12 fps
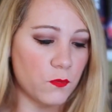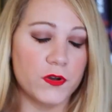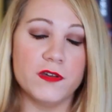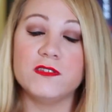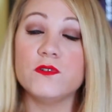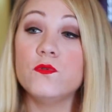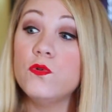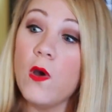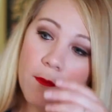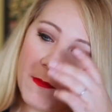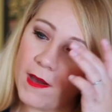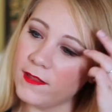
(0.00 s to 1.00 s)
Woods. Ooh,
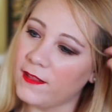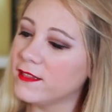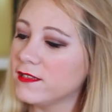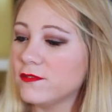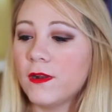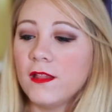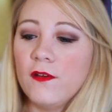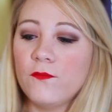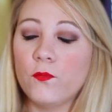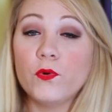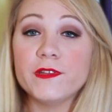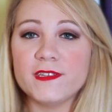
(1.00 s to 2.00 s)
I might like this one. I
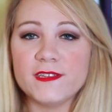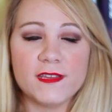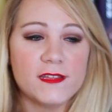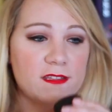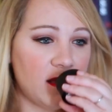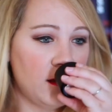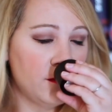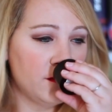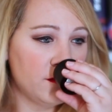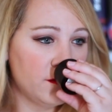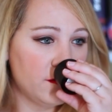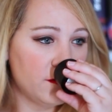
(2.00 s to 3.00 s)
love woodsy scents.
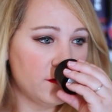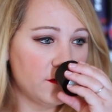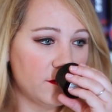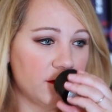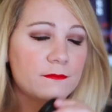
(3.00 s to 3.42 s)
I